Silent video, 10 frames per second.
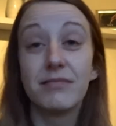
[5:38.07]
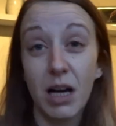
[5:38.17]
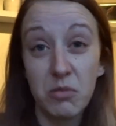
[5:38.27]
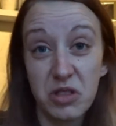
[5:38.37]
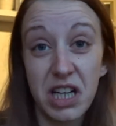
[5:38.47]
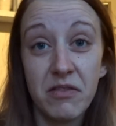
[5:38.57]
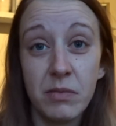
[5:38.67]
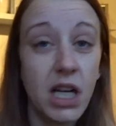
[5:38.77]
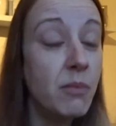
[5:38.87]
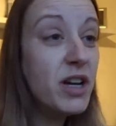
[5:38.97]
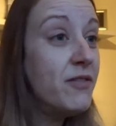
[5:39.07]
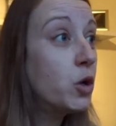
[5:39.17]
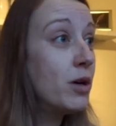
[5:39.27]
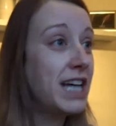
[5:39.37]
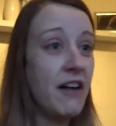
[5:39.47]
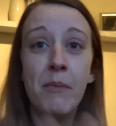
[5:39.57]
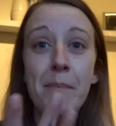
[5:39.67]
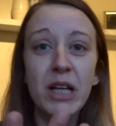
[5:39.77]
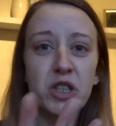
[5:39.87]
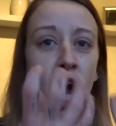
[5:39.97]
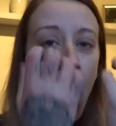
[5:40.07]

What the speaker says: I'm going to have a, I'm not even going to have a milk.